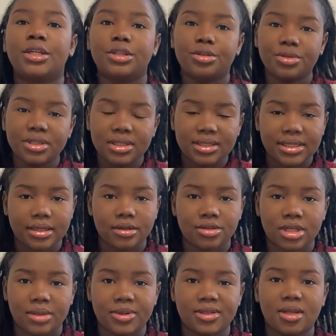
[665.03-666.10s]
During the second
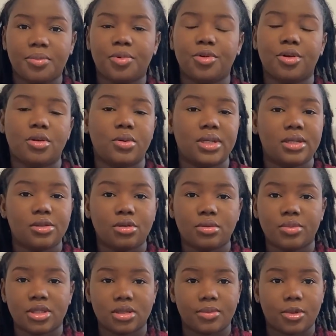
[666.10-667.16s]
trimester period where they told
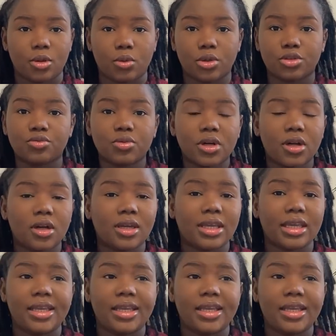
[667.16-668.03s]
me something was wrong,